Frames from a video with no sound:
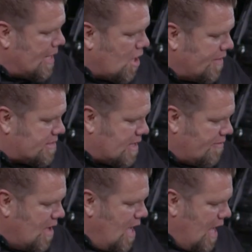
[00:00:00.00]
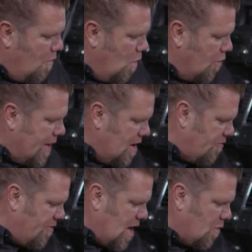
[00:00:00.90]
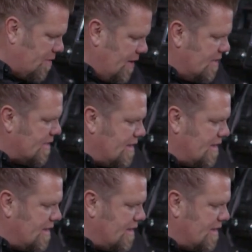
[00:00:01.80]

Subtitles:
all this stuff, it won't interfere with these. And